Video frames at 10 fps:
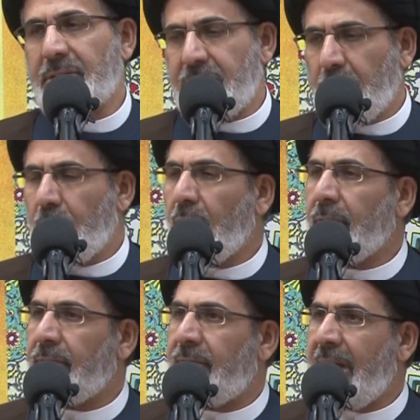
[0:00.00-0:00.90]
is the
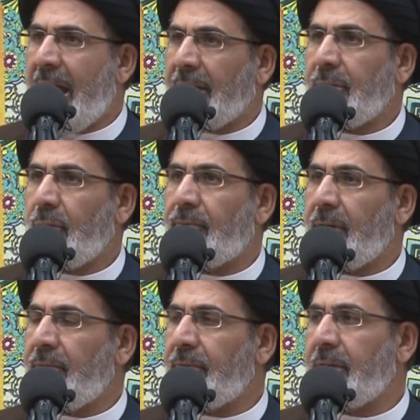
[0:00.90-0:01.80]
core value of
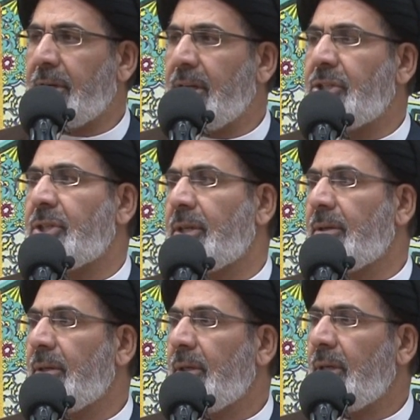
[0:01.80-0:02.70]
every religion,
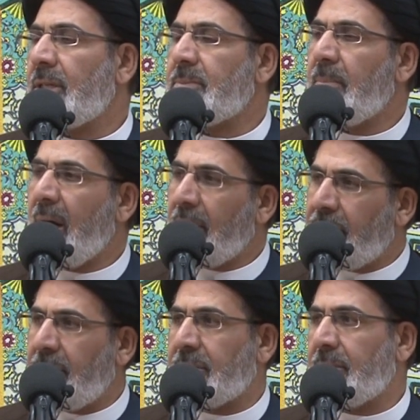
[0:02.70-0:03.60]
is
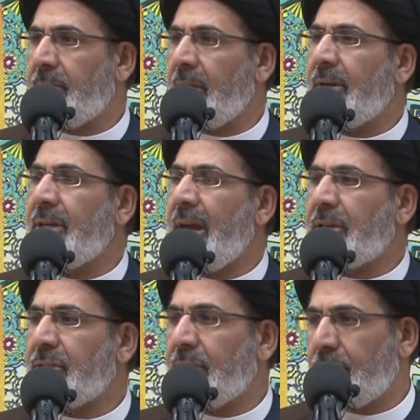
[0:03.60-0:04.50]
monotheism, the
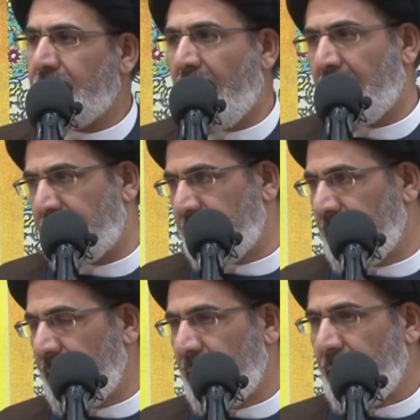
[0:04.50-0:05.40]
connection to God.
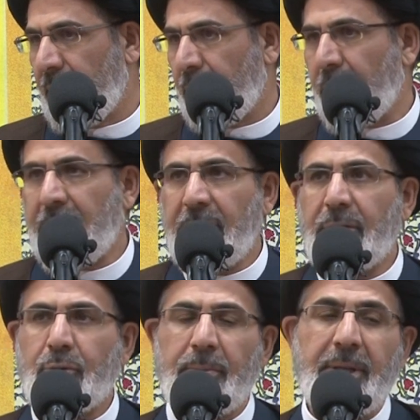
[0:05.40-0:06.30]
We
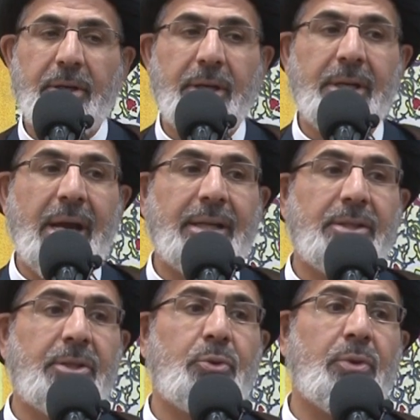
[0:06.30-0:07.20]
need to be
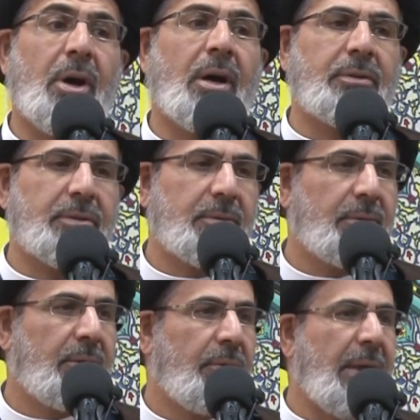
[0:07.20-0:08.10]
connected to God.
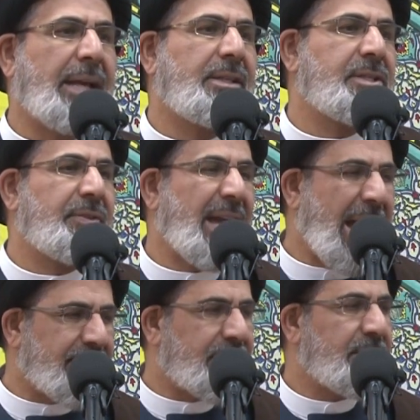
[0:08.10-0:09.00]
That is the
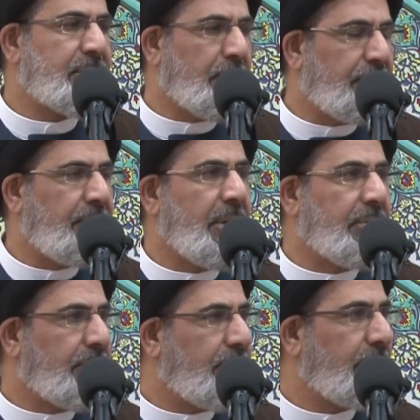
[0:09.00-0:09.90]
essence of
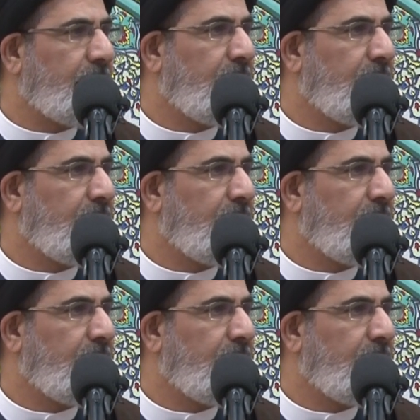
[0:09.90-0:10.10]
faith.